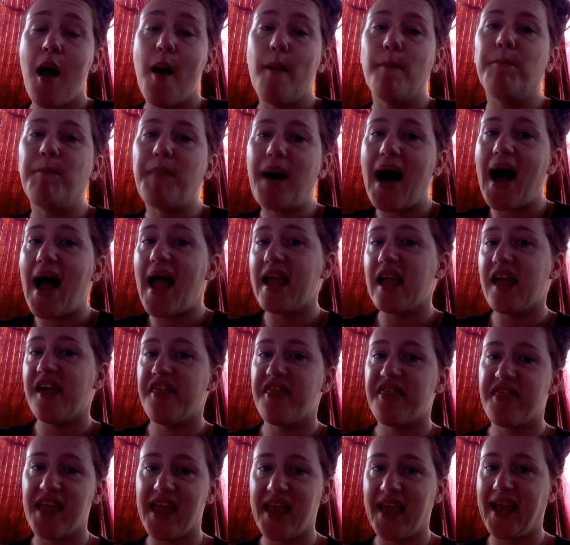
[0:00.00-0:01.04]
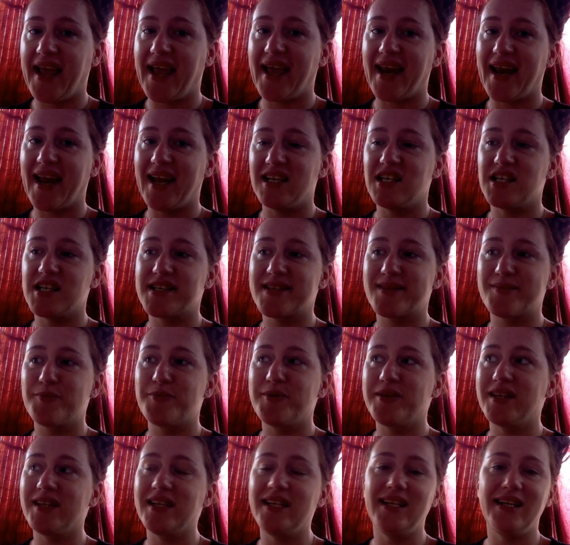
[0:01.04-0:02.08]
my thing, and I just
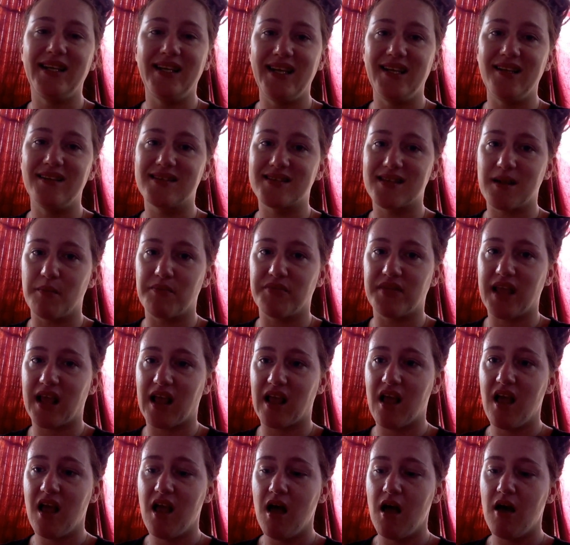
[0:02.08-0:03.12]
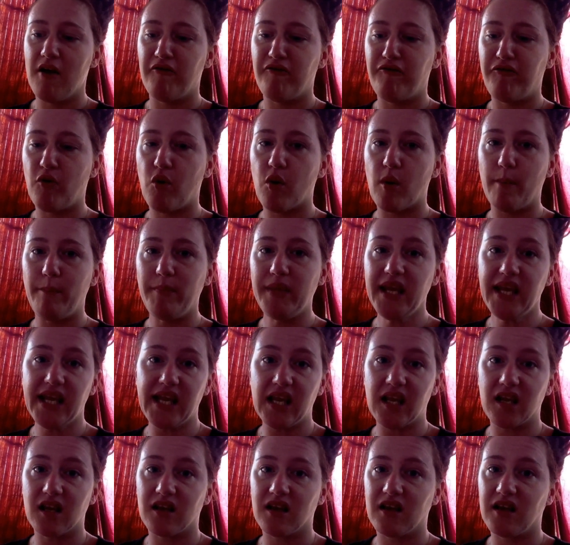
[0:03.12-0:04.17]
really need something for me